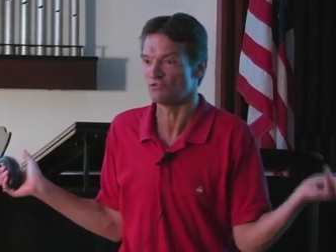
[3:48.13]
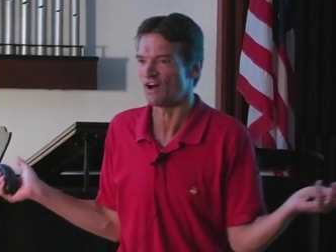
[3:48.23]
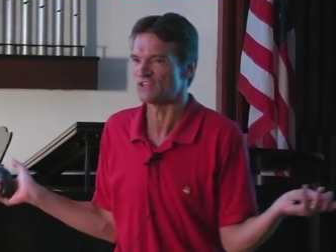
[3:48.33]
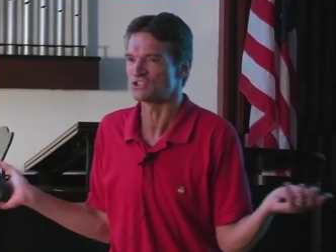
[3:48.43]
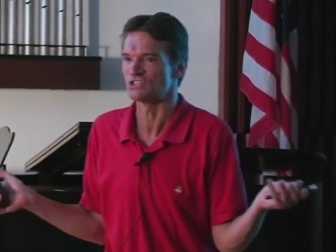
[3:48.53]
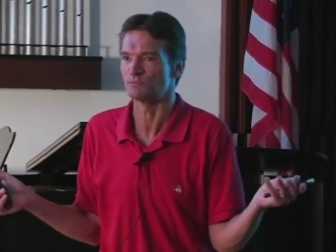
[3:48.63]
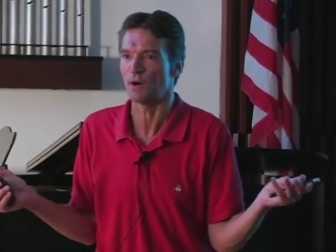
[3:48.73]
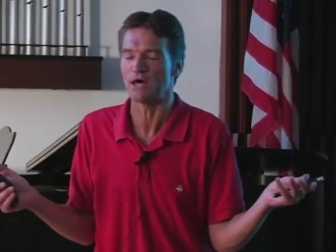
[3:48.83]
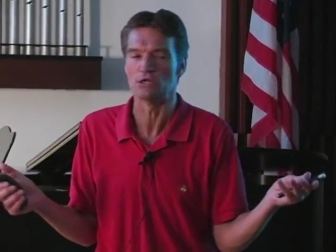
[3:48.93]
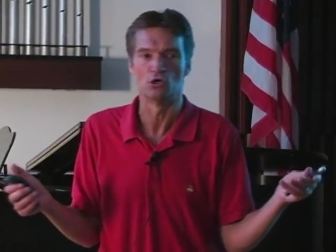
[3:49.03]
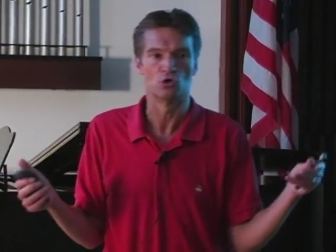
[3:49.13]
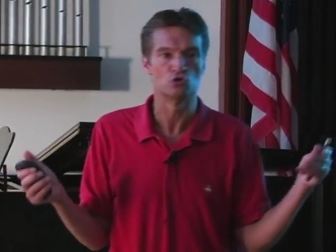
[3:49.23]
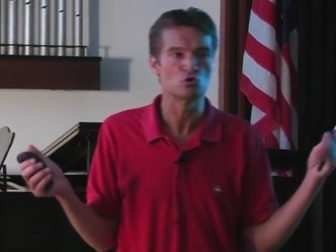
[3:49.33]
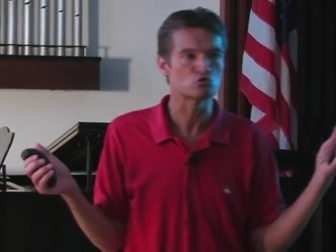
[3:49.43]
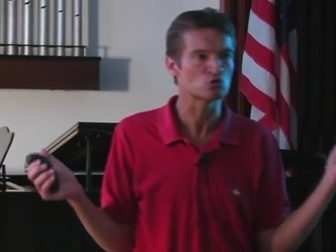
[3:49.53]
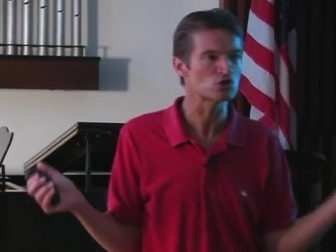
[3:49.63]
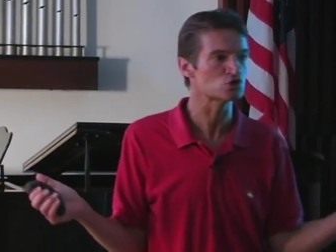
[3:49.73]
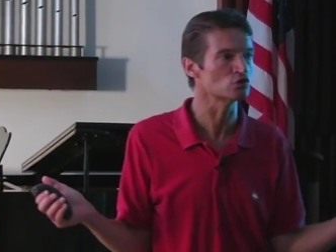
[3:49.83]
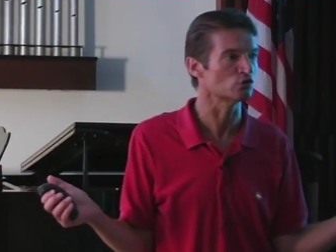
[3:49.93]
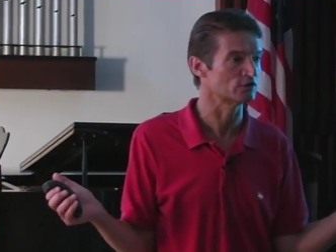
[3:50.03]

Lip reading: devices, but nutritional